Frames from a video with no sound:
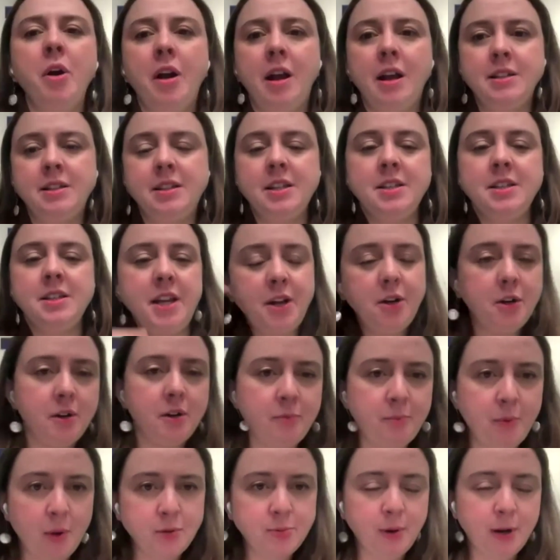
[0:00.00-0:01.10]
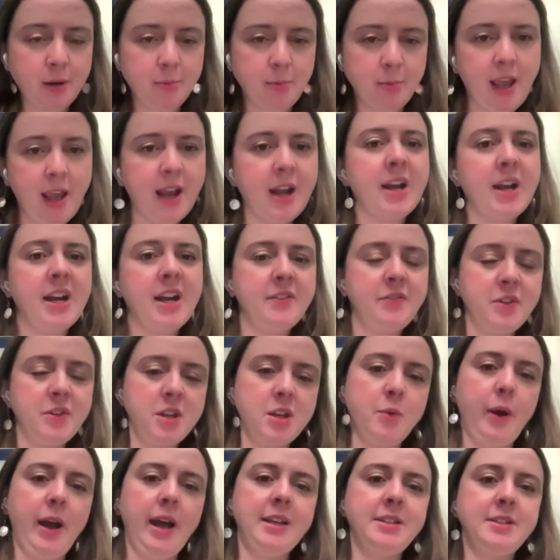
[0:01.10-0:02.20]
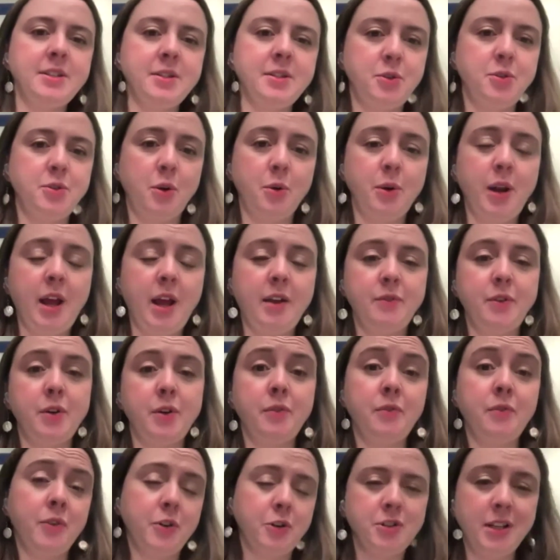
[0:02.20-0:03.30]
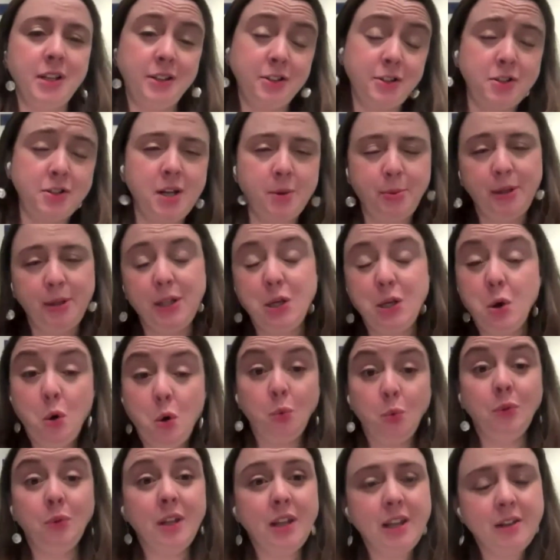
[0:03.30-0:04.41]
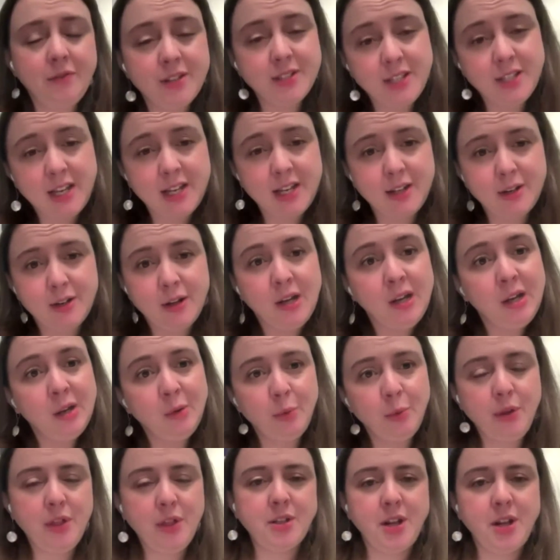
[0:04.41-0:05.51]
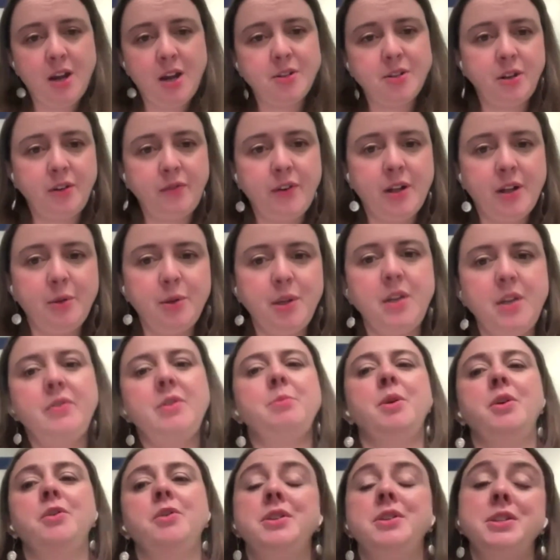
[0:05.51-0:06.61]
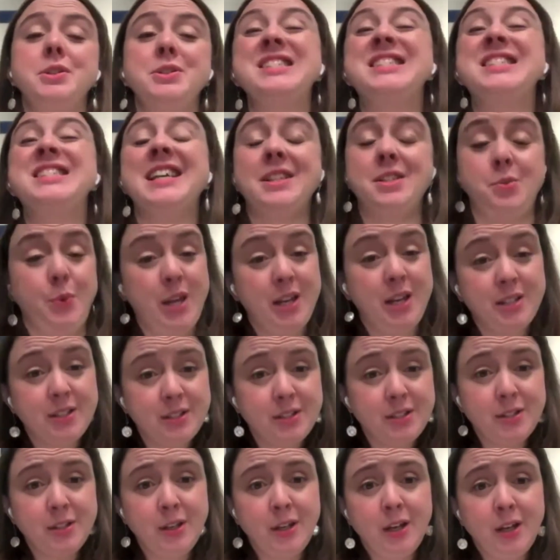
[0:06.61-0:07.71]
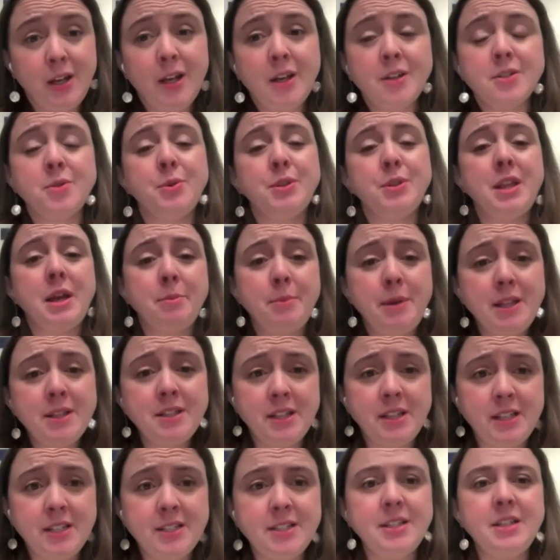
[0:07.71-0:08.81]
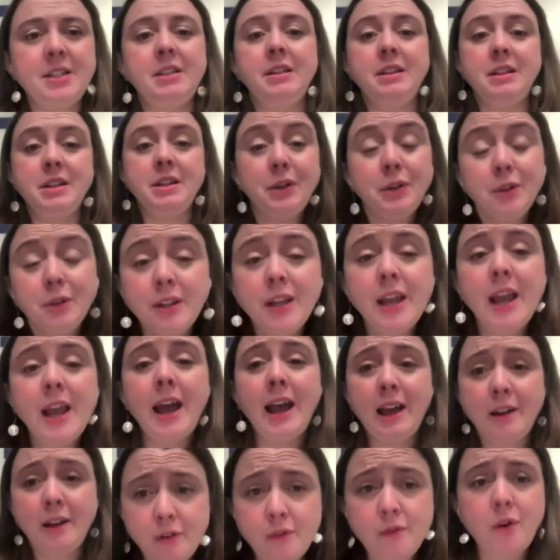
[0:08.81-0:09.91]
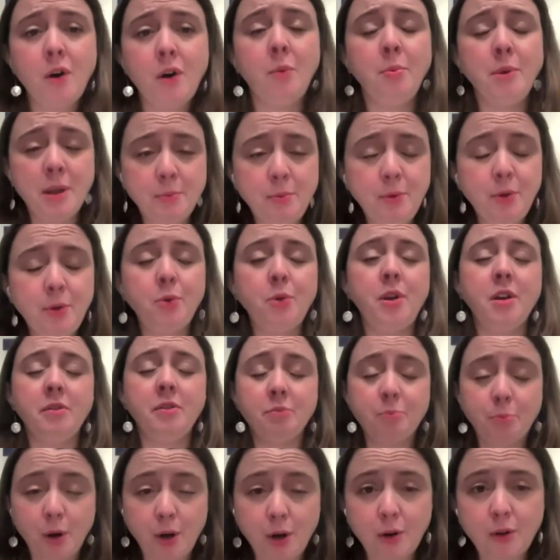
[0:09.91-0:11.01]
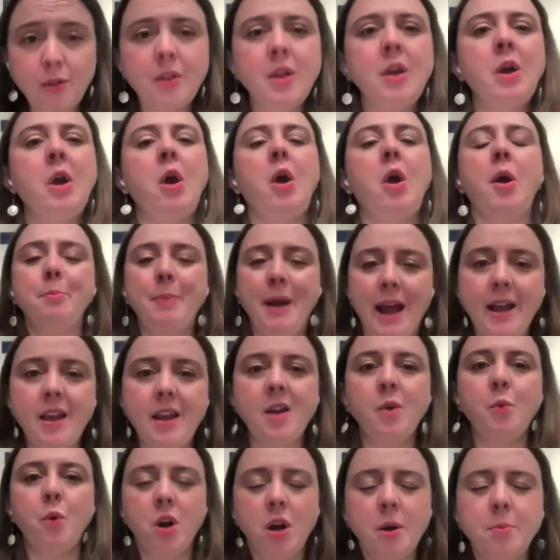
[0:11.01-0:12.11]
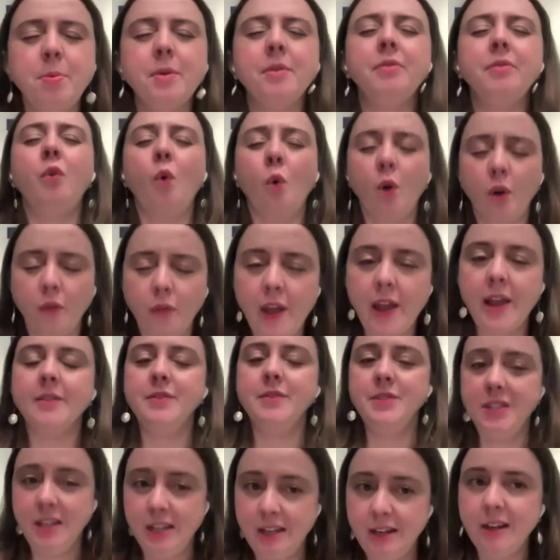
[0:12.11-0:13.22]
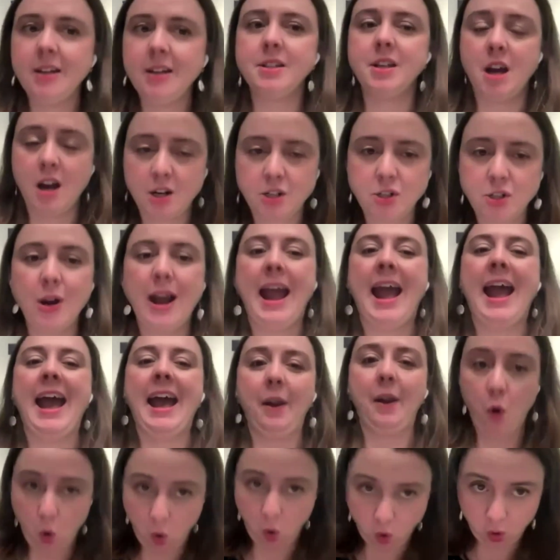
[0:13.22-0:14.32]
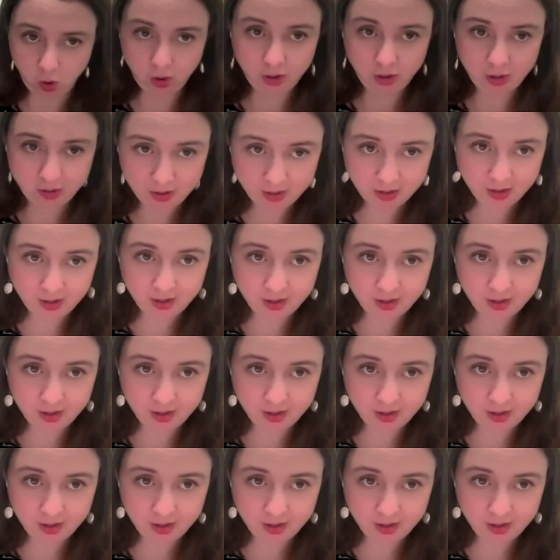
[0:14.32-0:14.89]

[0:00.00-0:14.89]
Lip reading: Whereas the standard of postpartum care in the US is you don't have your first and typically only visit with a doctor following giving birth until 6 weeks. So what that means is nearly half of all people who give birth are back at work before they have seen a doctor at all.